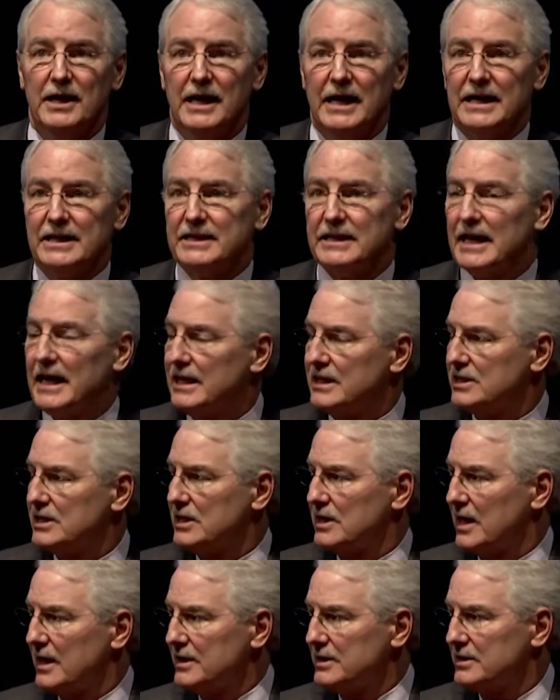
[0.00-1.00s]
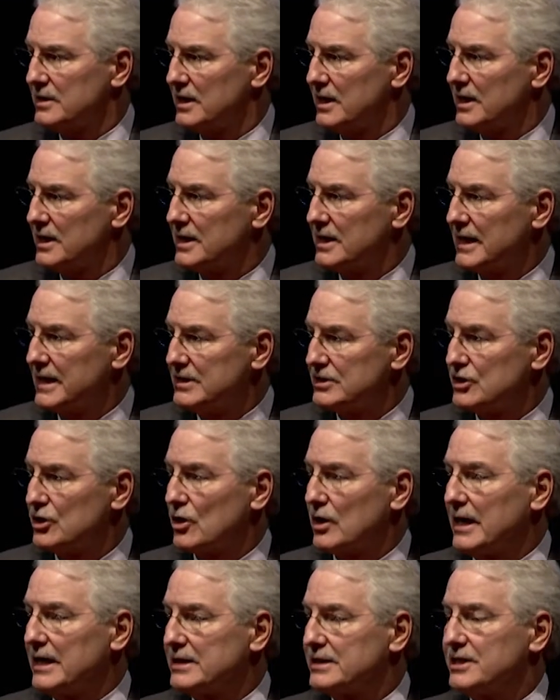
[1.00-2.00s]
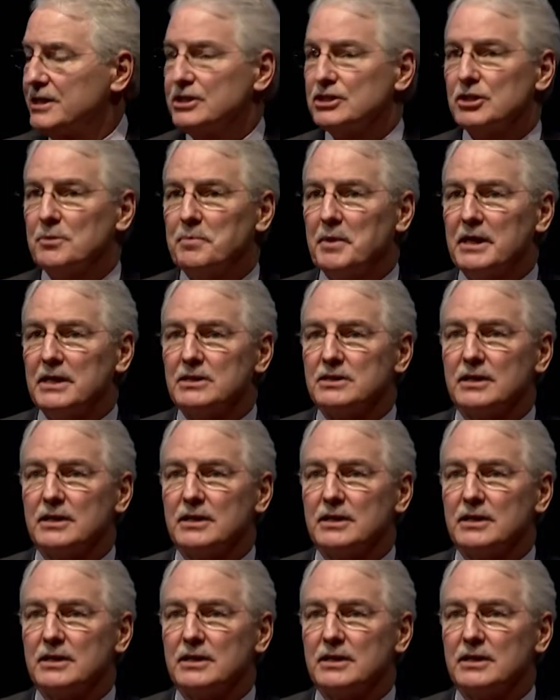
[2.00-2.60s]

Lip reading: And the ACR anticipates